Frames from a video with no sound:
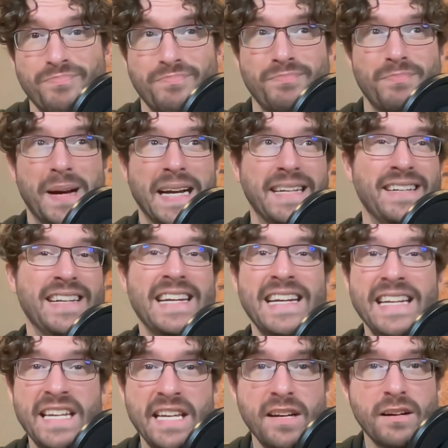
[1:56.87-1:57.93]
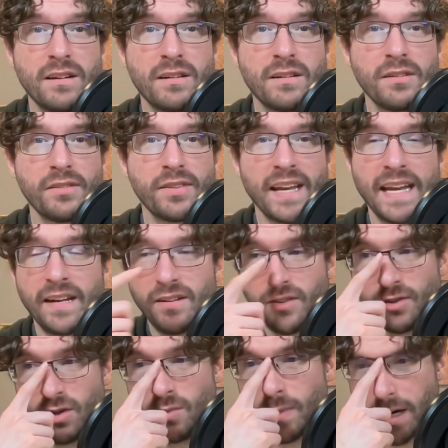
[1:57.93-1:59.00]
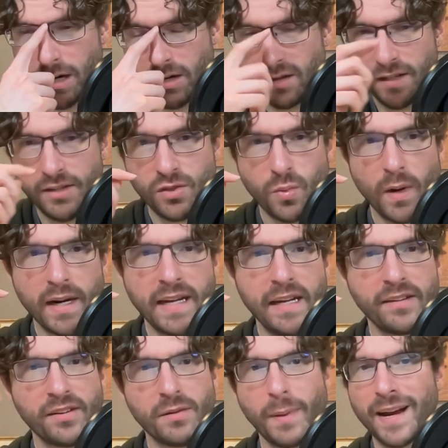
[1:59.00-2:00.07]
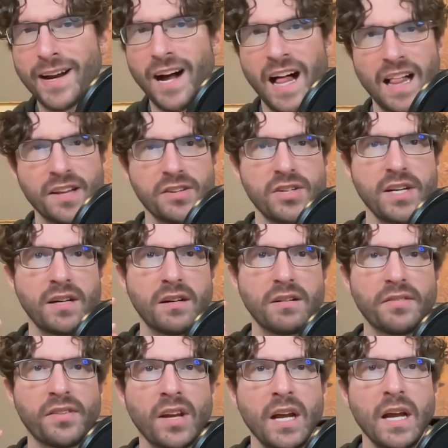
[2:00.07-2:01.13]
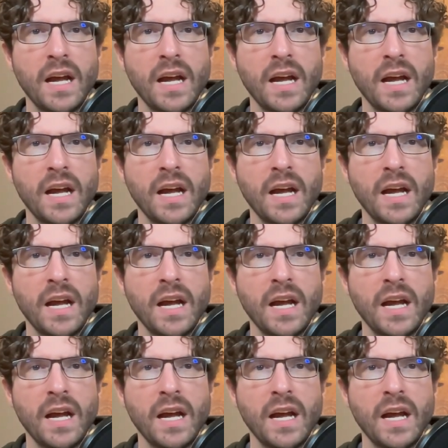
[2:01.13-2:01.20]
my teen years, into my early 20s, into my college years.